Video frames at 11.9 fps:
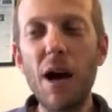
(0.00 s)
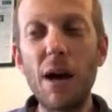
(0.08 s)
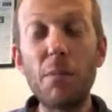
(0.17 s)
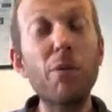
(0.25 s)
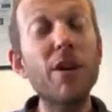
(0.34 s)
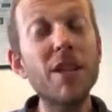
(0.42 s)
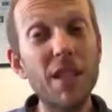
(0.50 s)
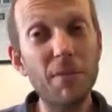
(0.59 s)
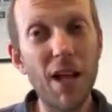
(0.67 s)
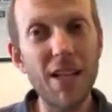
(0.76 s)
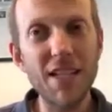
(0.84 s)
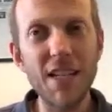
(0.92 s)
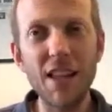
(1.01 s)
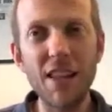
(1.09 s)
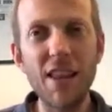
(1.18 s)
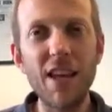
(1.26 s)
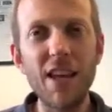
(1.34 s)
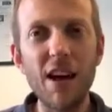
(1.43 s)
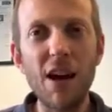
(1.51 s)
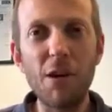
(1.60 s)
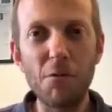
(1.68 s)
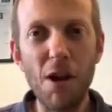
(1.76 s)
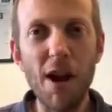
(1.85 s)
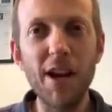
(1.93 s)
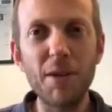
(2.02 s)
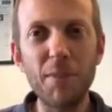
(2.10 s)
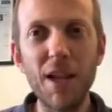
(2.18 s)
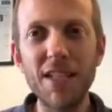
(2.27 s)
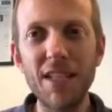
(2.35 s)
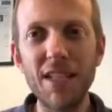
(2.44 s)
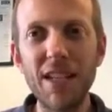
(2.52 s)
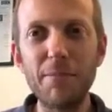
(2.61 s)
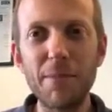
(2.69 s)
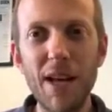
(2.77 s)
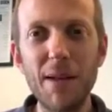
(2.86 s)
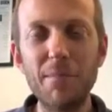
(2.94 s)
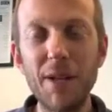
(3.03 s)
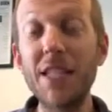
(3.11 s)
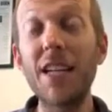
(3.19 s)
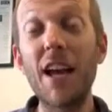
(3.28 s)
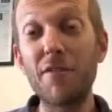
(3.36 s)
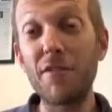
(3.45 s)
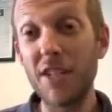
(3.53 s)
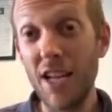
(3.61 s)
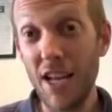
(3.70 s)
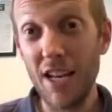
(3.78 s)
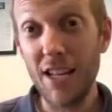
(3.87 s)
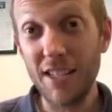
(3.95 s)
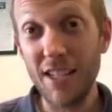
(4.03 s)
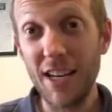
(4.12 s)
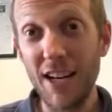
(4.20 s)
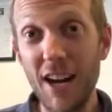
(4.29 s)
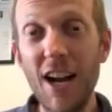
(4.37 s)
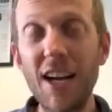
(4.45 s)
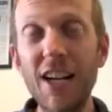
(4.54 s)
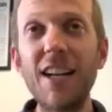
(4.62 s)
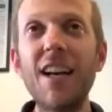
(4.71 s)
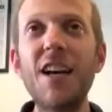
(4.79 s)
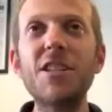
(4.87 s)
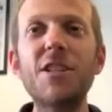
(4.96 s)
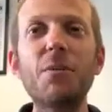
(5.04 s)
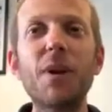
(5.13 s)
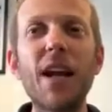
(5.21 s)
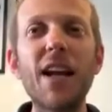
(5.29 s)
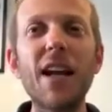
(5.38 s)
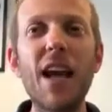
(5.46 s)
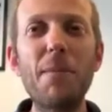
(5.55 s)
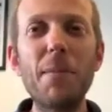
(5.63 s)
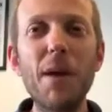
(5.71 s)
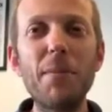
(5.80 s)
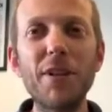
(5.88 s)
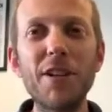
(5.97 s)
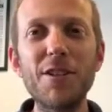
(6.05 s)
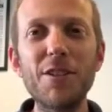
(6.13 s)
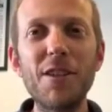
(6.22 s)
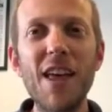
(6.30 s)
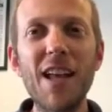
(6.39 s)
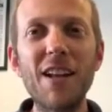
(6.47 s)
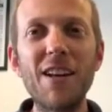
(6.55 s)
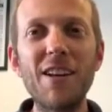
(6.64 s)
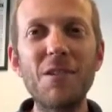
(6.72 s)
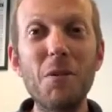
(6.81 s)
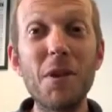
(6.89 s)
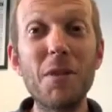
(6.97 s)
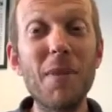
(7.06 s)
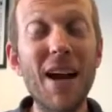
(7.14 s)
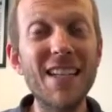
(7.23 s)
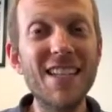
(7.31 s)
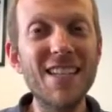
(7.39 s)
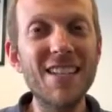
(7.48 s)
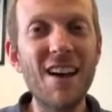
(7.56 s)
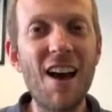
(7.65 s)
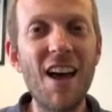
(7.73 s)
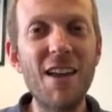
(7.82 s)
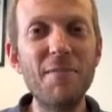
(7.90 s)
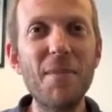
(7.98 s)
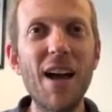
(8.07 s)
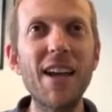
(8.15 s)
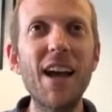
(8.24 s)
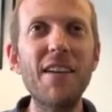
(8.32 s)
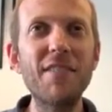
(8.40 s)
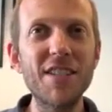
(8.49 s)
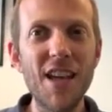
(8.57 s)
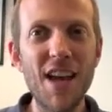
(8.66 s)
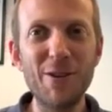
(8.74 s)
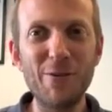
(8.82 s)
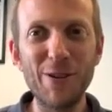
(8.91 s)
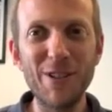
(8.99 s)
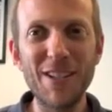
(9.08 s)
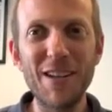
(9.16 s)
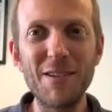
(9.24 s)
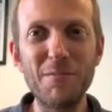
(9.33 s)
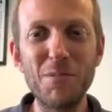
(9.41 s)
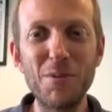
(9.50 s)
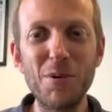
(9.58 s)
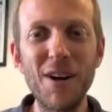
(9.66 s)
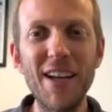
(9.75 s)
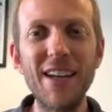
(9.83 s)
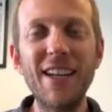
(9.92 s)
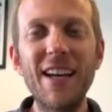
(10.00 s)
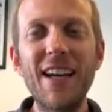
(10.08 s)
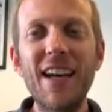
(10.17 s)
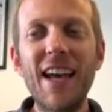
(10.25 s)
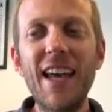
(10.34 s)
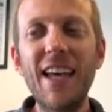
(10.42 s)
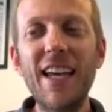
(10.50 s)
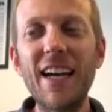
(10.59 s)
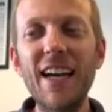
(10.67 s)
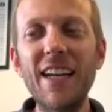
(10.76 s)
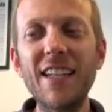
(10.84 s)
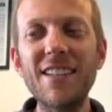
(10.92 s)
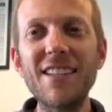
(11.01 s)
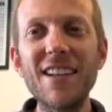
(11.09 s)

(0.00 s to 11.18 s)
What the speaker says: priestly blessing, the Aaronic blessing every day in synagogue. So when I am able to do that with my son, I have a 10-year-old boy, and